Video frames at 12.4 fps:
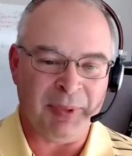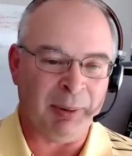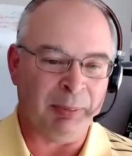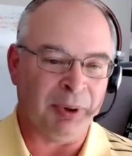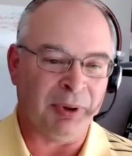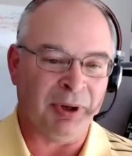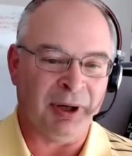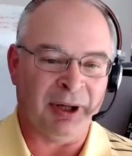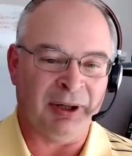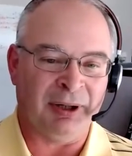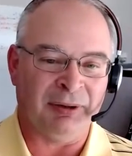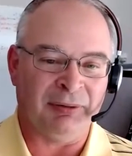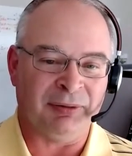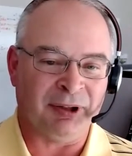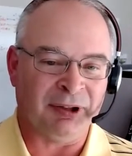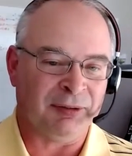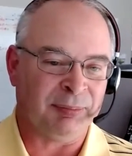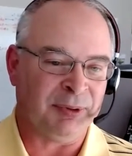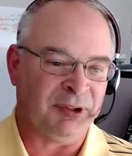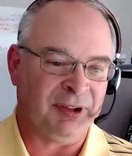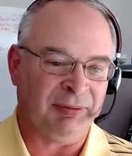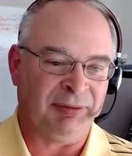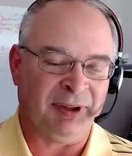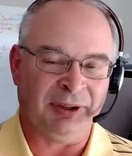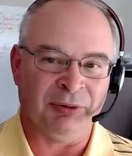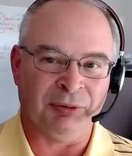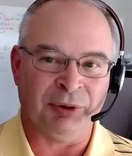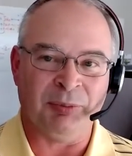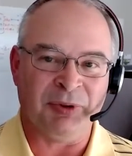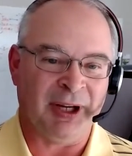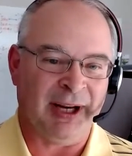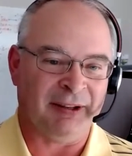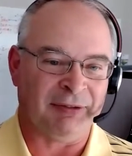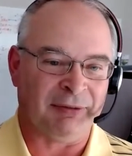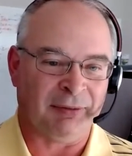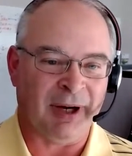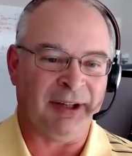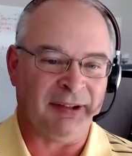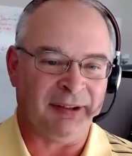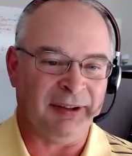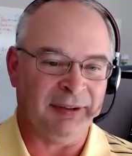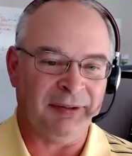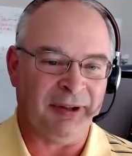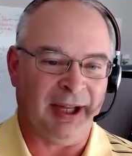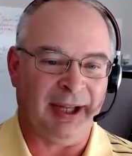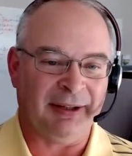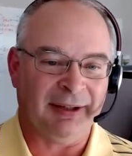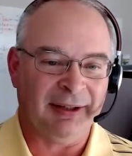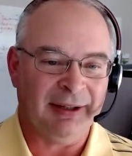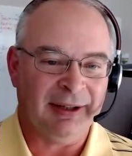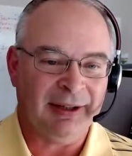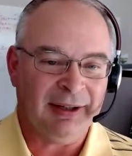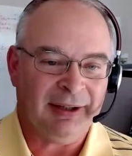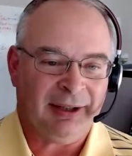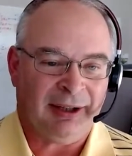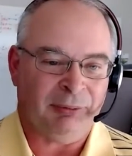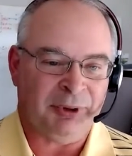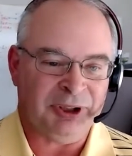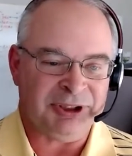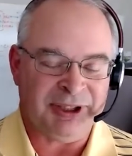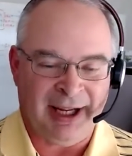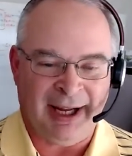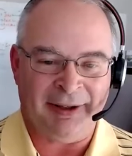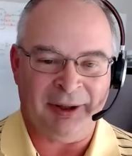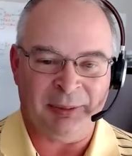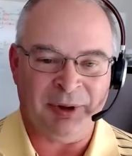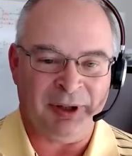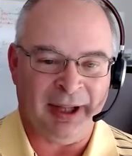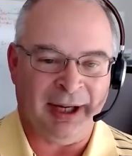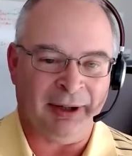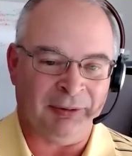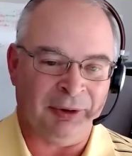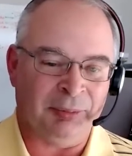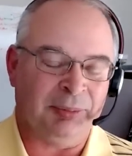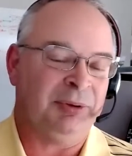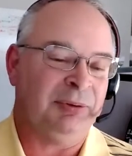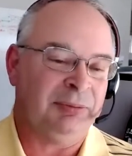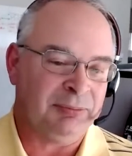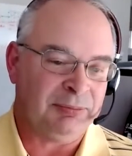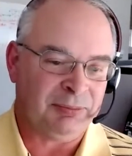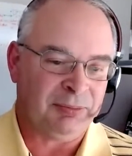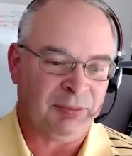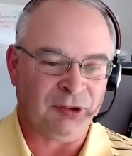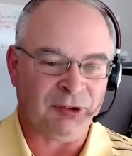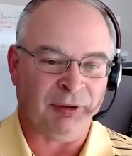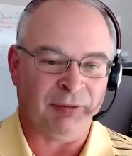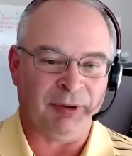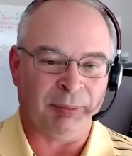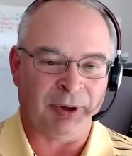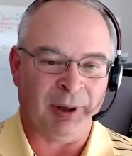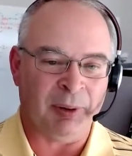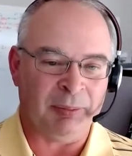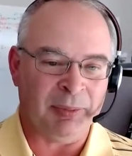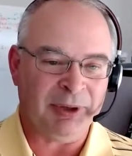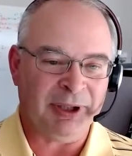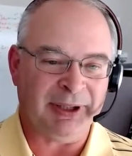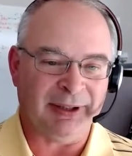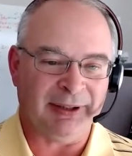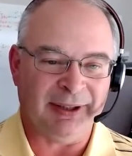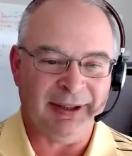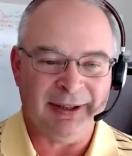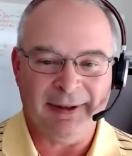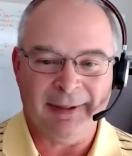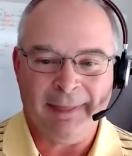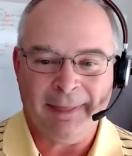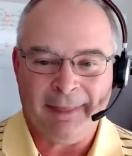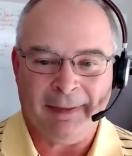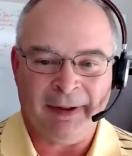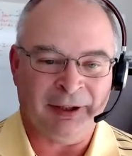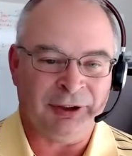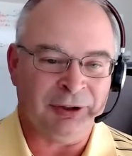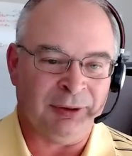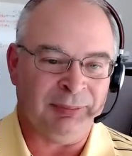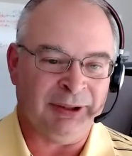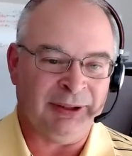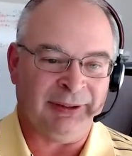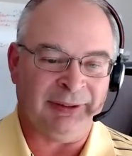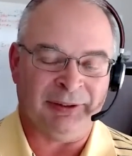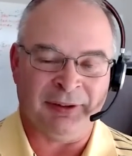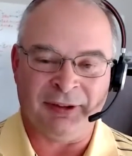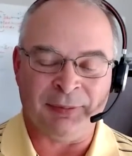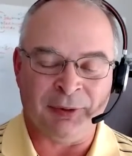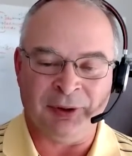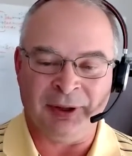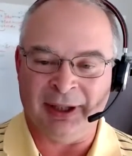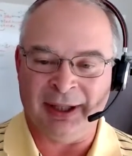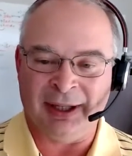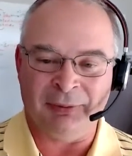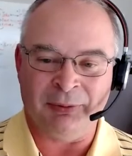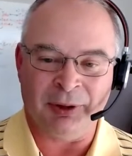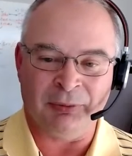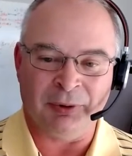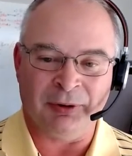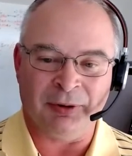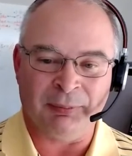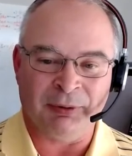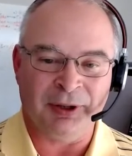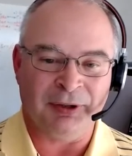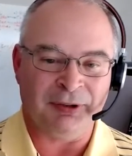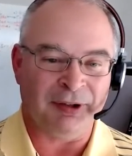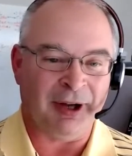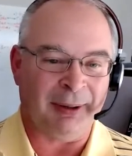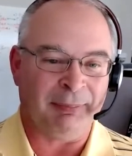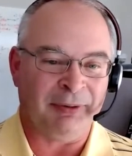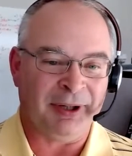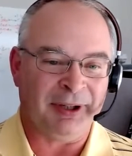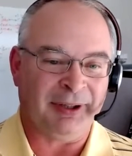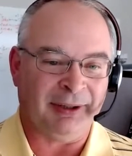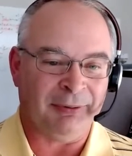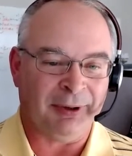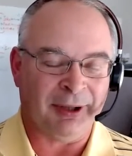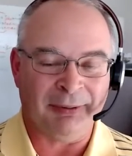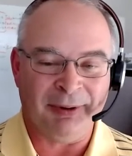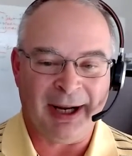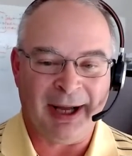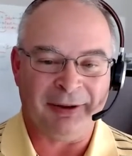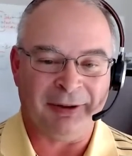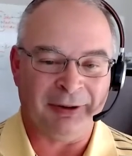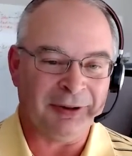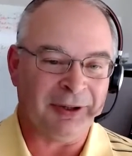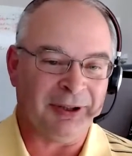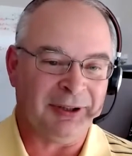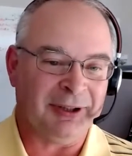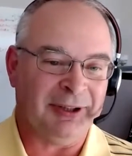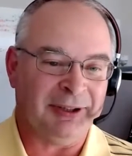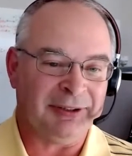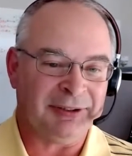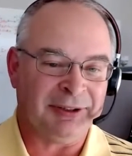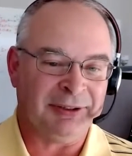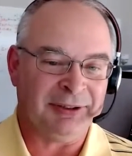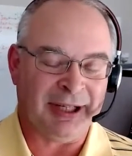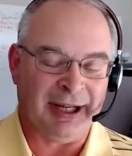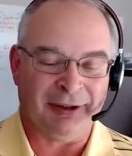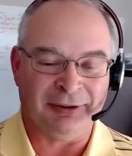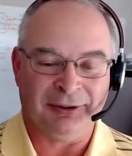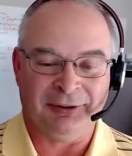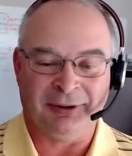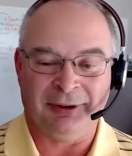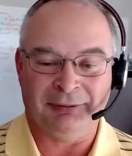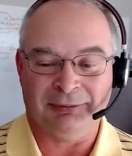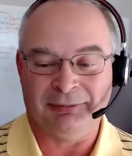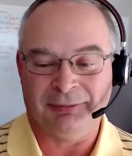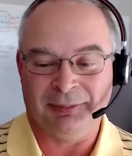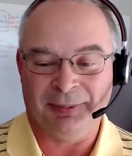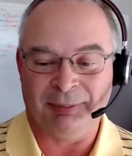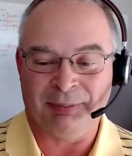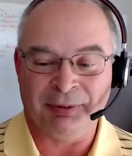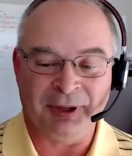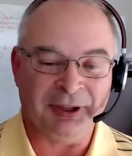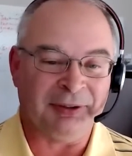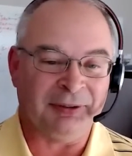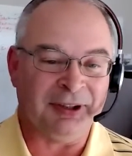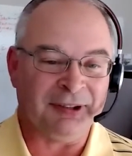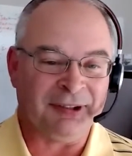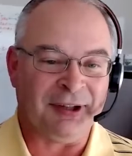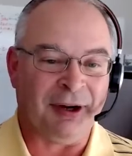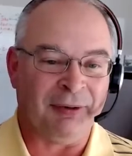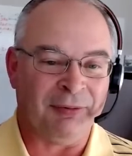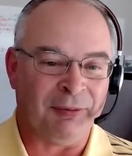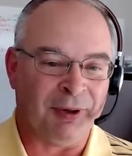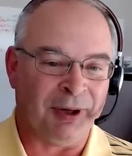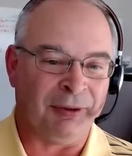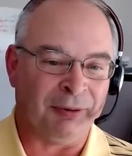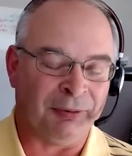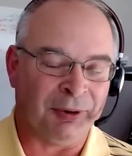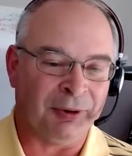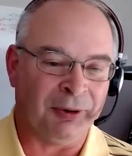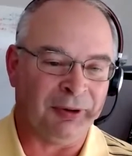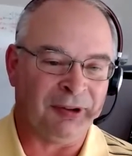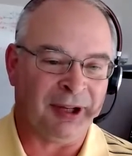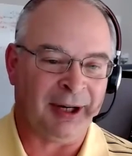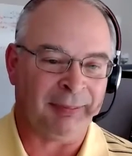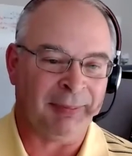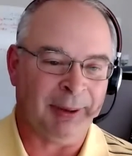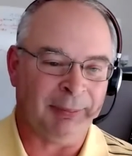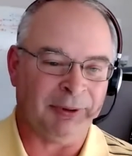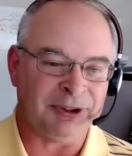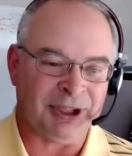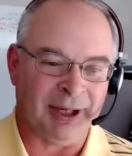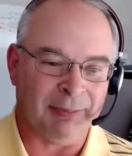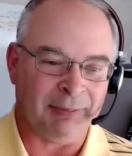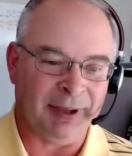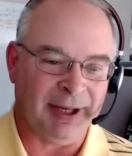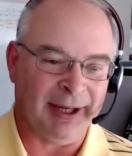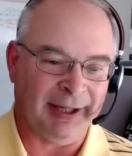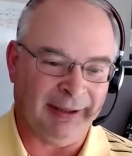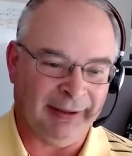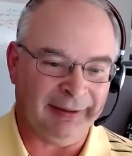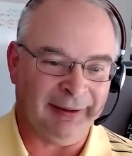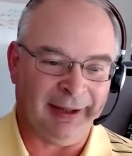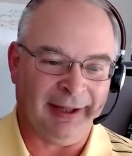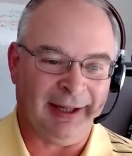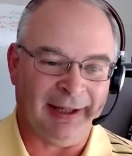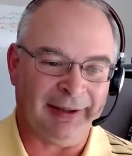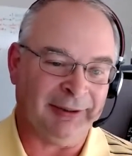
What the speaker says: group that has rights to do that. and we just add them to that group. Solves the problem immediately. It could be this morning I had one where the printer's not printing. Well, I went out and looked, and it turned out that the printer itself, one of the rollers, had a paper jam behind it. I had to clean a paper jam out.